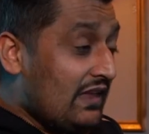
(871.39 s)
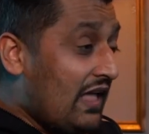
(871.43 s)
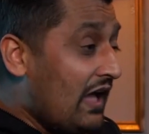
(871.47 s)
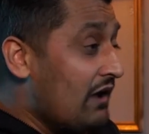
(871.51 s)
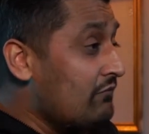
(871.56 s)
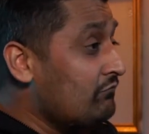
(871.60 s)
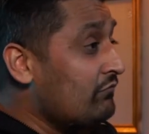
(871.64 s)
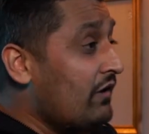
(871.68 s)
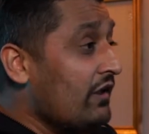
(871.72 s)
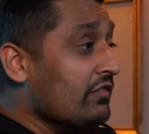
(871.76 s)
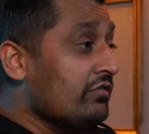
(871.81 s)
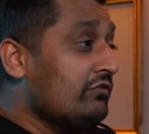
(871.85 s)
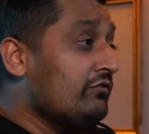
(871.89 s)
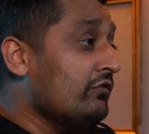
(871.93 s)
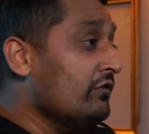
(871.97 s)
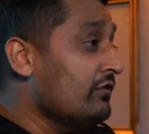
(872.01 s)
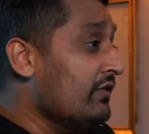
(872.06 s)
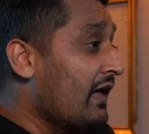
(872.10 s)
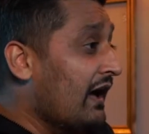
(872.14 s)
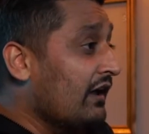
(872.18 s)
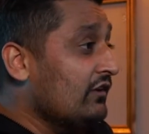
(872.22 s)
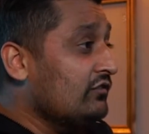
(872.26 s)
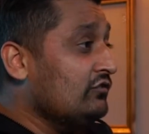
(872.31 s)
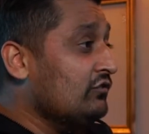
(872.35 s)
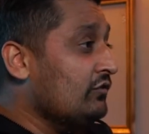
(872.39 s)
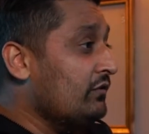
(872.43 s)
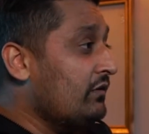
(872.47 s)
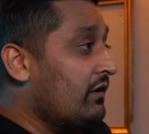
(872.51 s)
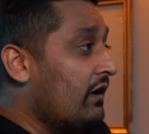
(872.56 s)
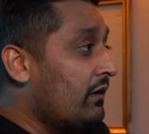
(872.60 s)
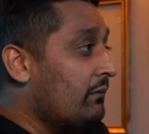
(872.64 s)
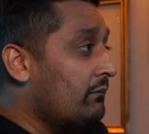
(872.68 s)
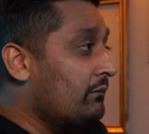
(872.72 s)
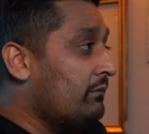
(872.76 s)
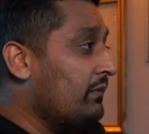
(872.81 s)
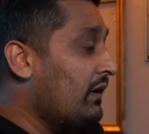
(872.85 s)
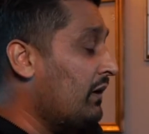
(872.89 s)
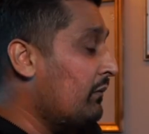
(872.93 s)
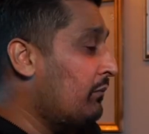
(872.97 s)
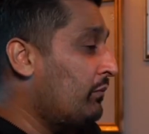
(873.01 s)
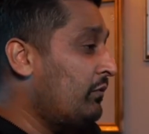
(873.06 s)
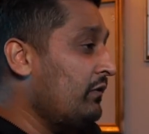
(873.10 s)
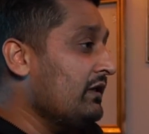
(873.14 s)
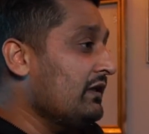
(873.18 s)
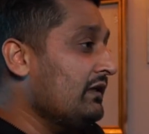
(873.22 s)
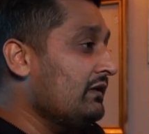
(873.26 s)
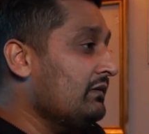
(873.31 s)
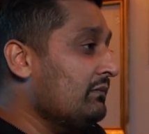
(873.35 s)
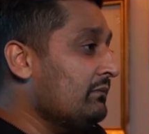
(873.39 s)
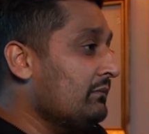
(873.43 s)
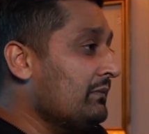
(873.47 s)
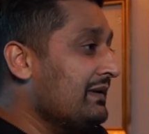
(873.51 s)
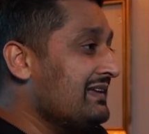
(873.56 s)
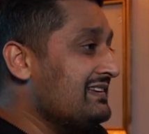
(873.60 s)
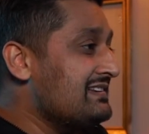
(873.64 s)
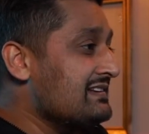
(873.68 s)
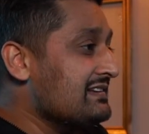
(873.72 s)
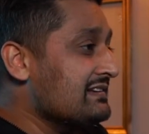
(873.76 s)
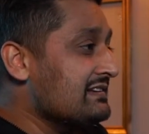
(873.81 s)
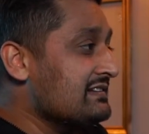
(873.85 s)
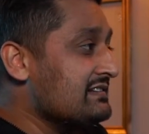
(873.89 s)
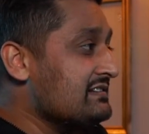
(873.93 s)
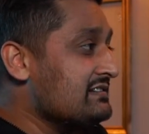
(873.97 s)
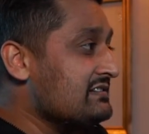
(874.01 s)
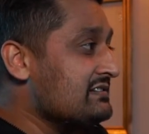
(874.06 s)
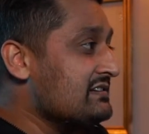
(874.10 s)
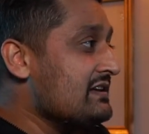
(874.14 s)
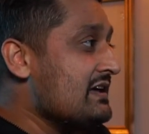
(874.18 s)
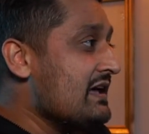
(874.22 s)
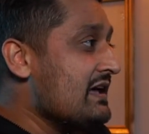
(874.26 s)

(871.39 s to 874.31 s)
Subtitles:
and run through that during our pre meetings.